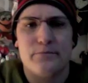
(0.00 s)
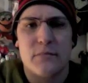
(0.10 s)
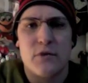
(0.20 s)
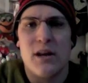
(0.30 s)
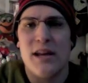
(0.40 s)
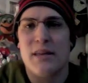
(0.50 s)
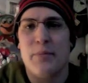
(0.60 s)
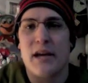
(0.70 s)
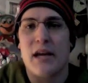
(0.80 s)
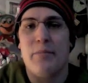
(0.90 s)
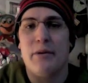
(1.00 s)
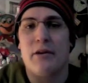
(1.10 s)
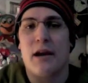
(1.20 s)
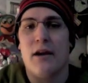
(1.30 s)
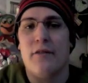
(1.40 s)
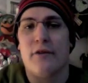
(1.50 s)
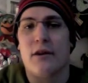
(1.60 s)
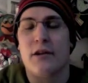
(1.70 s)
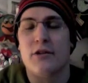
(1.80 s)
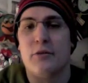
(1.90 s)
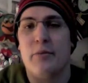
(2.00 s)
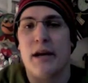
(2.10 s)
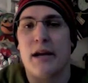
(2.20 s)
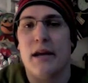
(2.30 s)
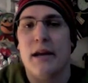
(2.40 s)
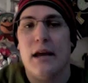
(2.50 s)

So I like to pick up Bill Guerin for a conditional pick.